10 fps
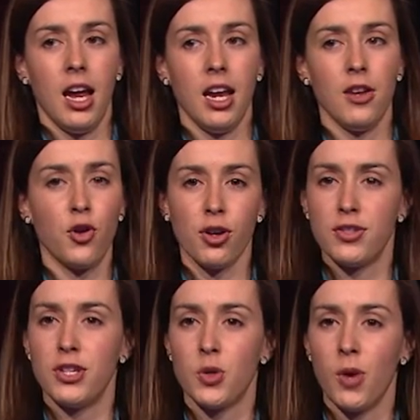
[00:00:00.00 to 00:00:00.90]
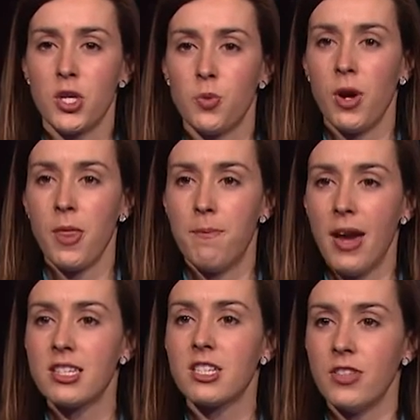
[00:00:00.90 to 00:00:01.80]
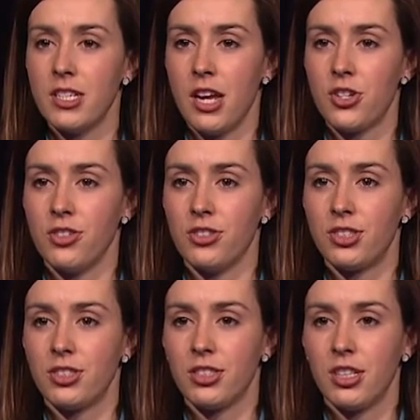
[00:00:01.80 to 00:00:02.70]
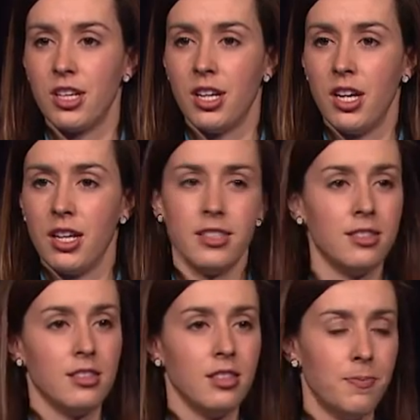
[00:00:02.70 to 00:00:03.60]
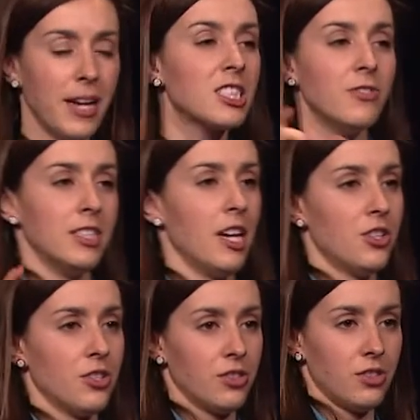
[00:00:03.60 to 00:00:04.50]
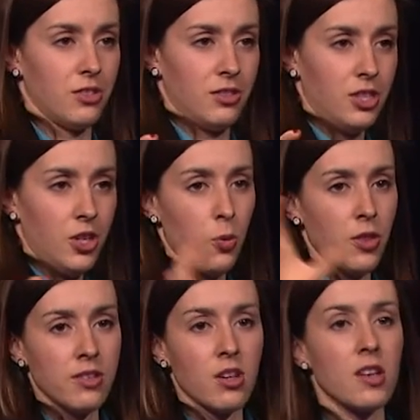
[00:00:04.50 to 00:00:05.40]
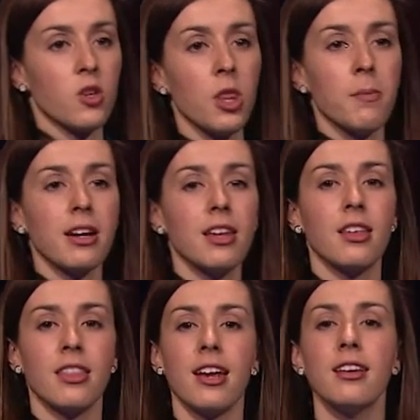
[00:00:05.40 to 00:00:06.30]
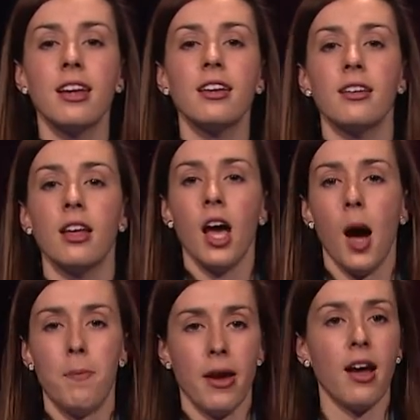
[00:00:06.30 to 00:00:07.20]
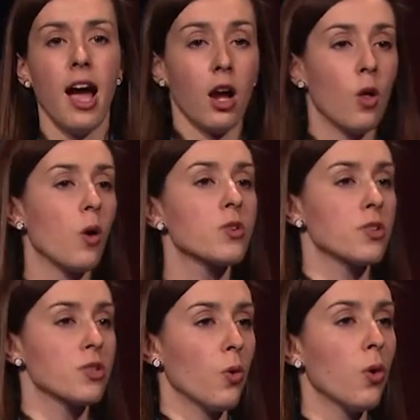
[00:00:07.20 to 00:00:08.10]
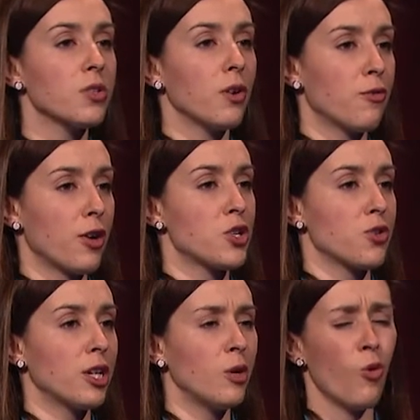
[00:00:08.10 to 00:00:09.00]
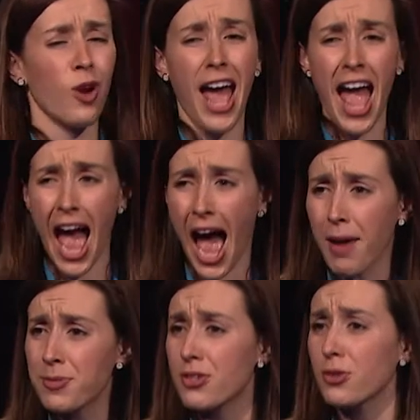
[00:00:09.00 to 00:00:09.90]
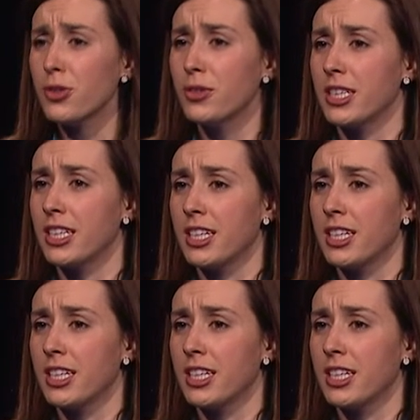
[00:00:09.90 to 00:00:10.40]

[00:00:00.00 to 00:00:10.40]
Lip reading: you've got a situation where the best of intentions, you know, were these guys on the money that they needed a better and closer source of fresh drinking water? Absolutely.